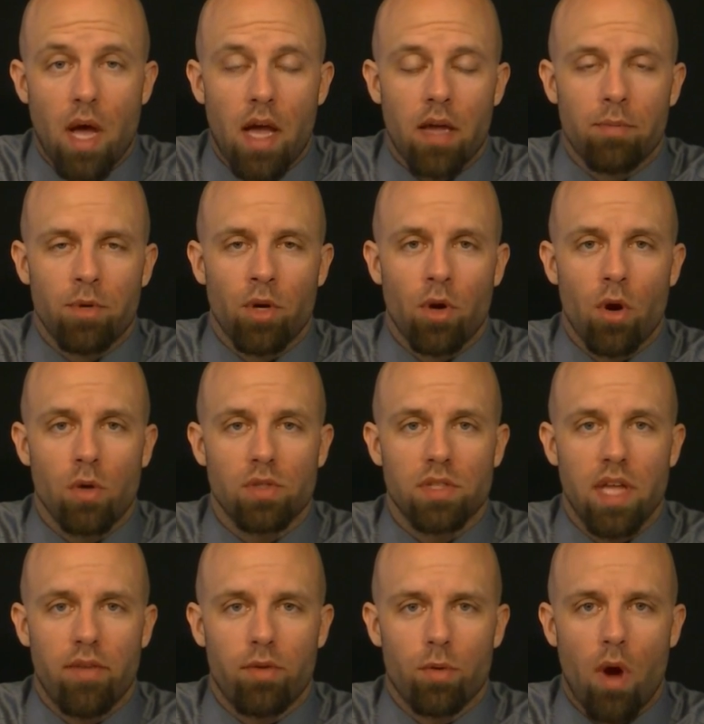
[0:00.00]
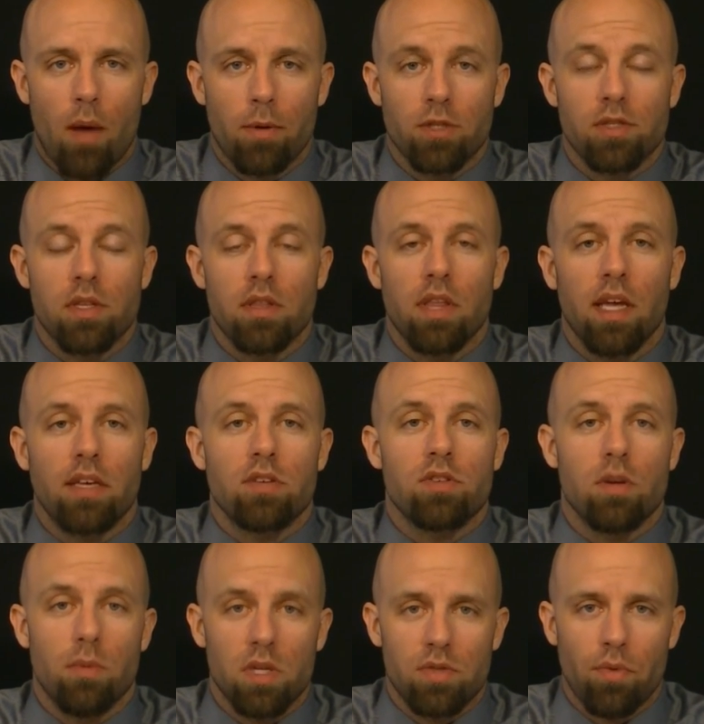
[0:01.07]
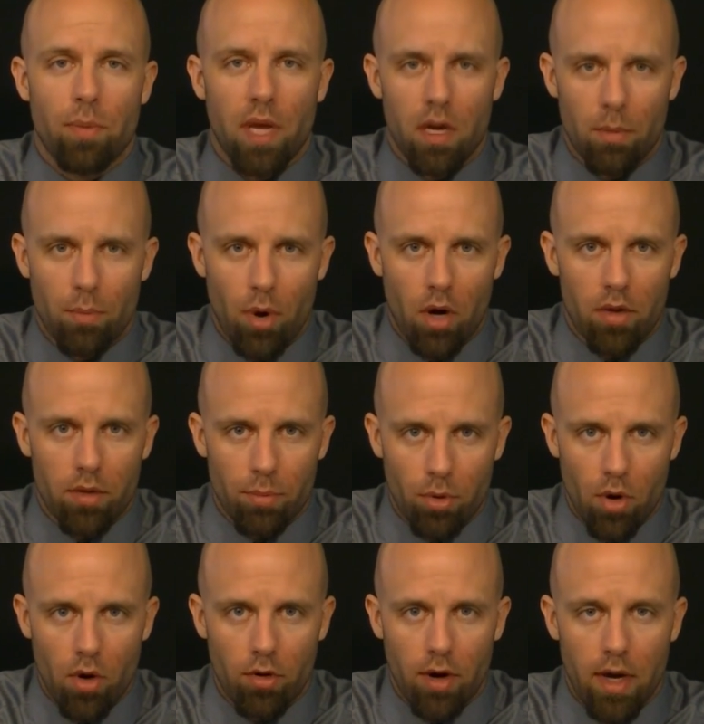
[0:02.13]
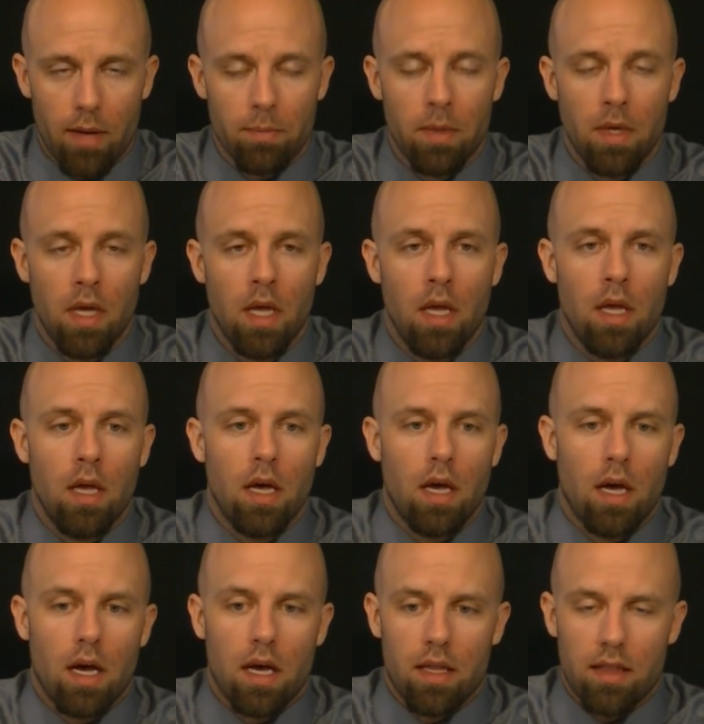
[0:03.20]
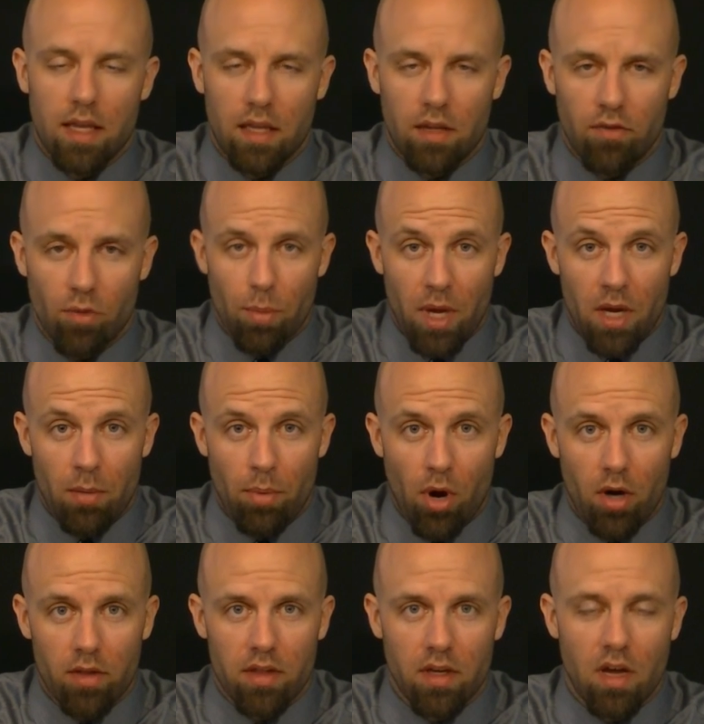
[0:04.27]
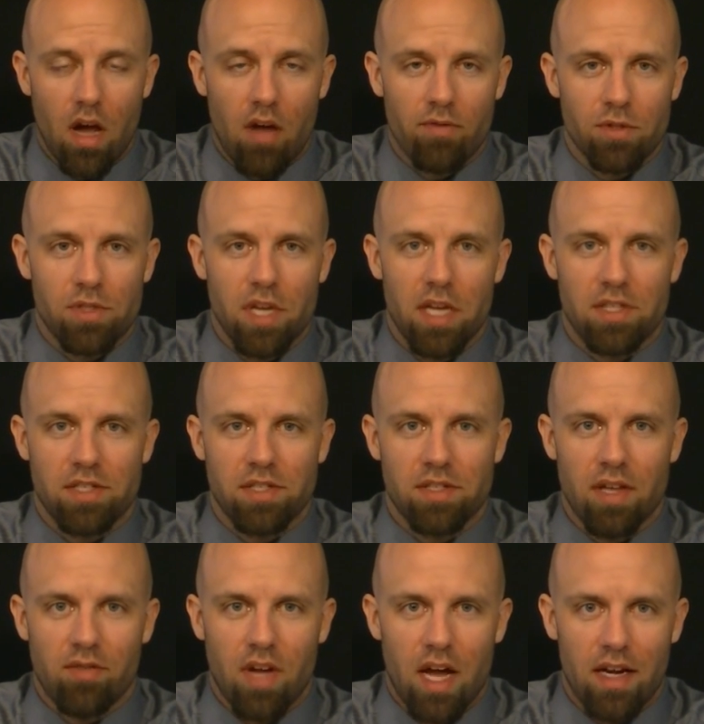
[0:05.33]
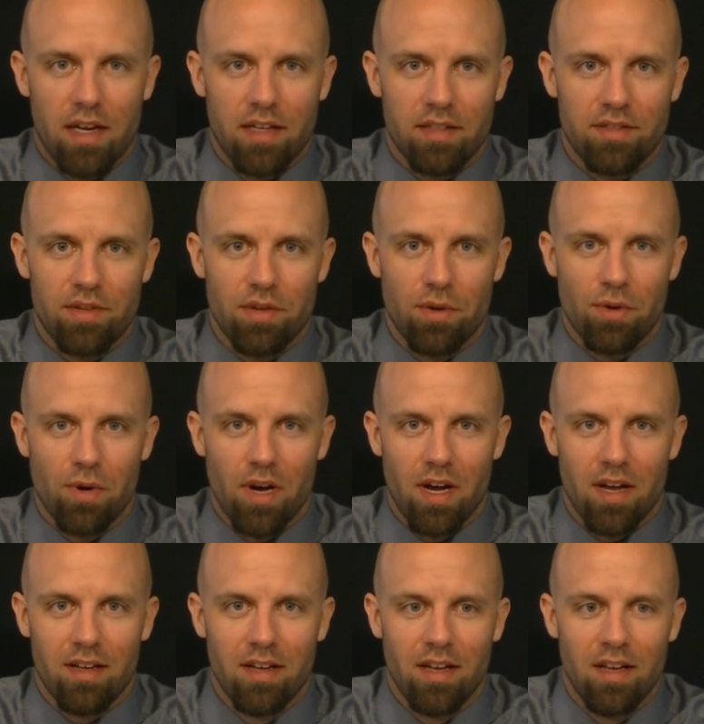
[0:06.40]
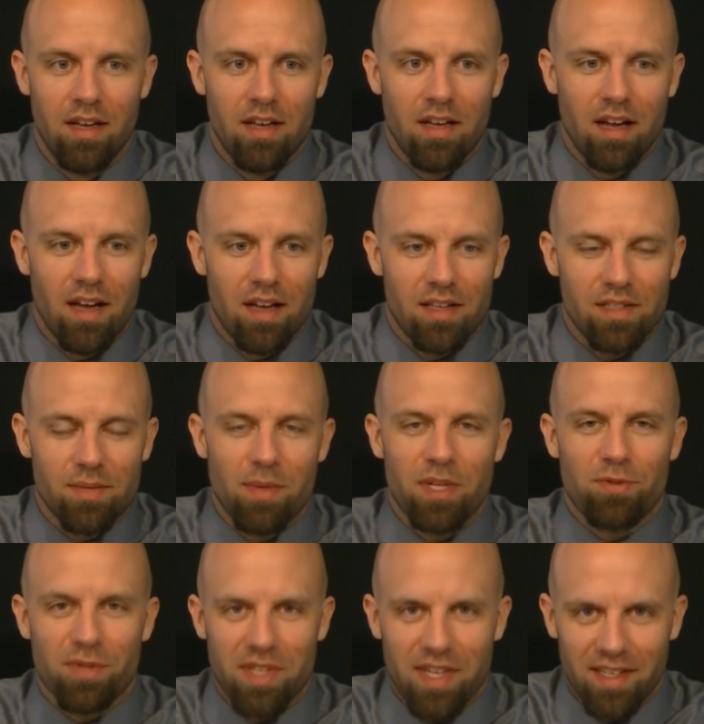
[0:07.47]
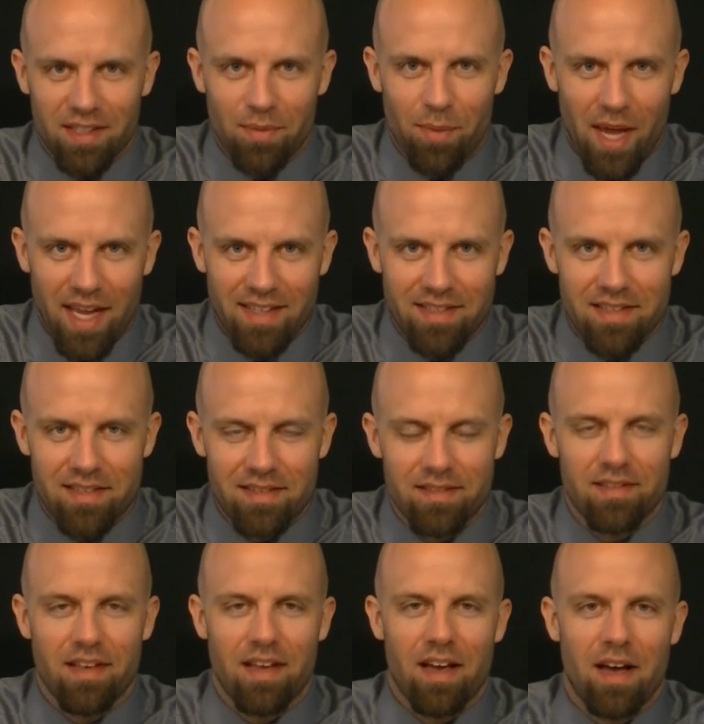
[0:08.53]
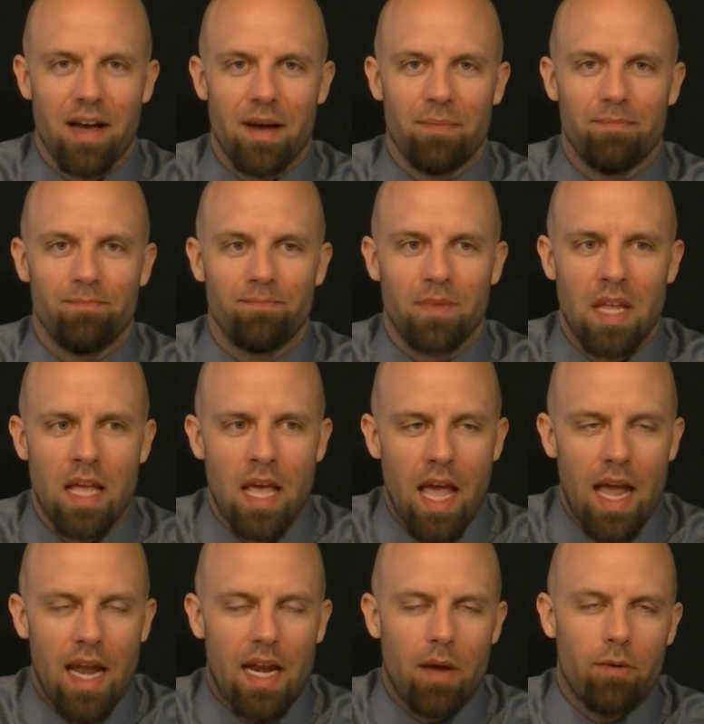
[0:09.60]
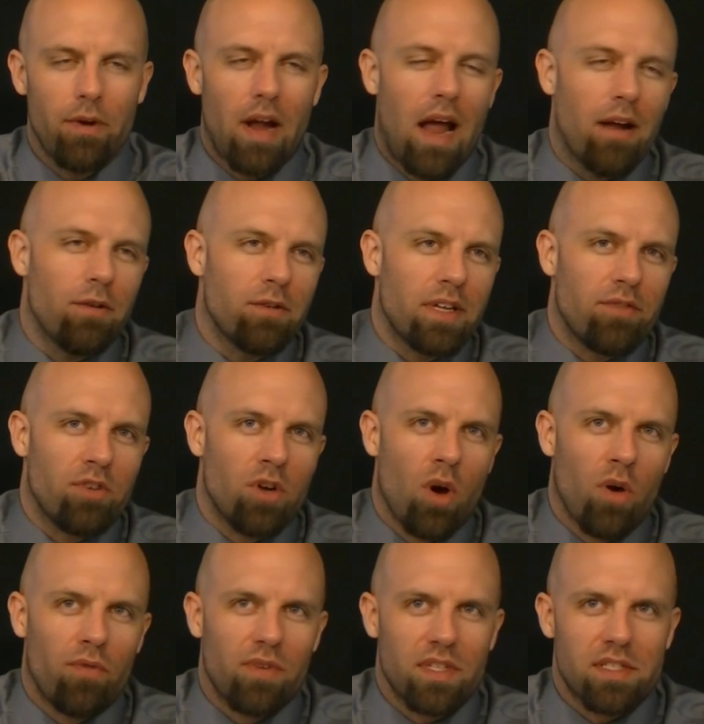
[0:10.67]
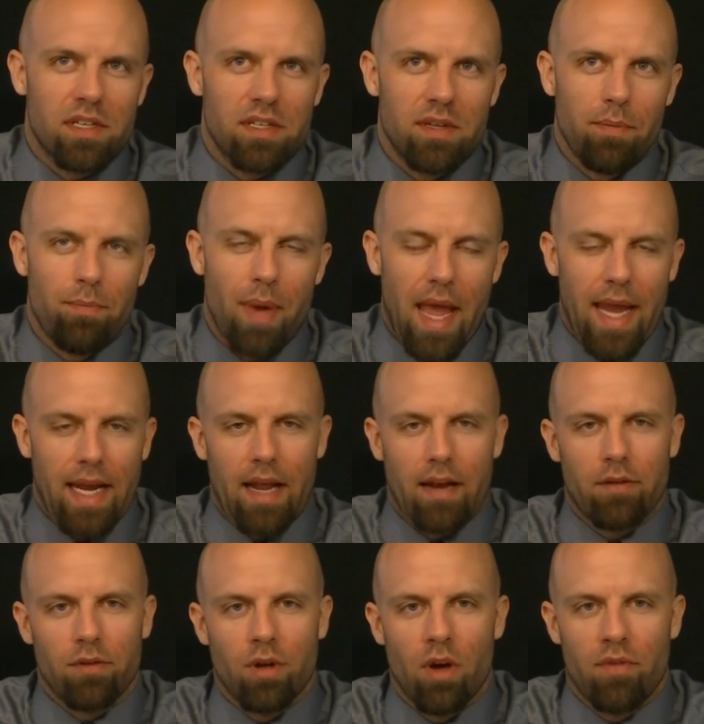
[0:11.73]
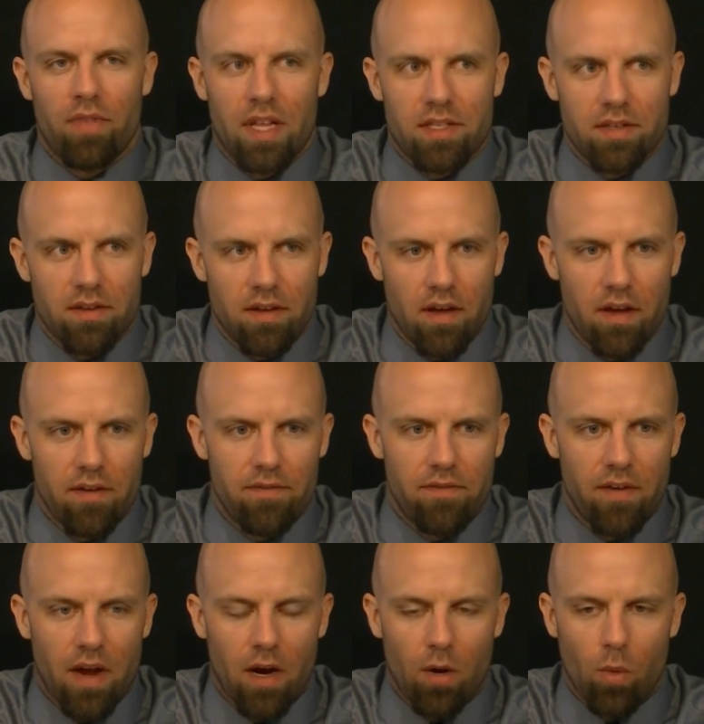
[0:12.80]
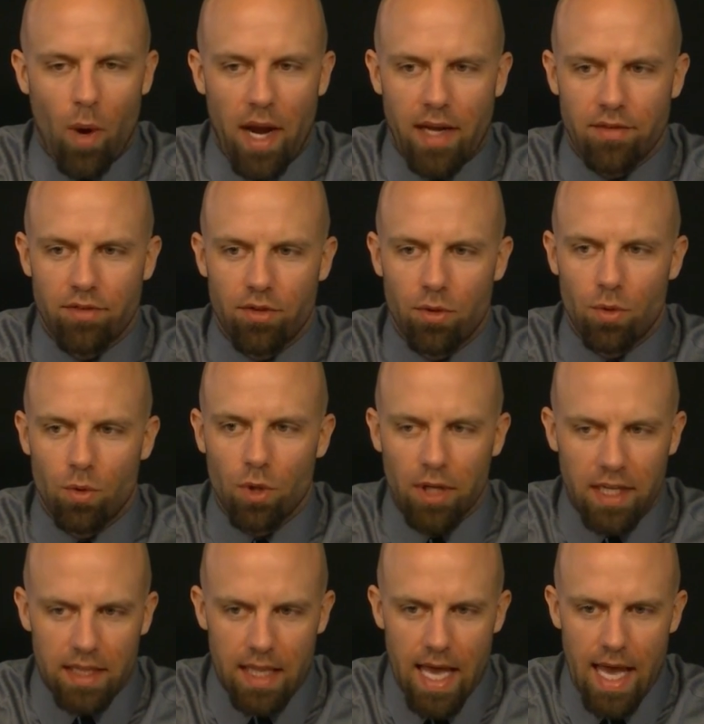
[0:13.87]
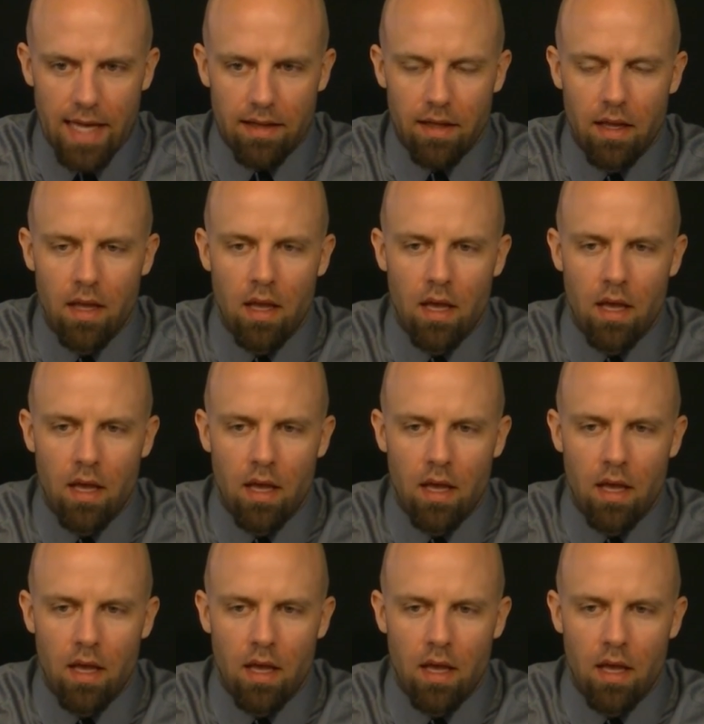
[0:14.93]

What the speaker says: I am your host, David Robertson. Thank you so much for being a part of the program. Thank being a part of the conversations. I've gotten into some interesting debates. And I don't even know if it's a debate. I don't know if that's a fair way to look at that.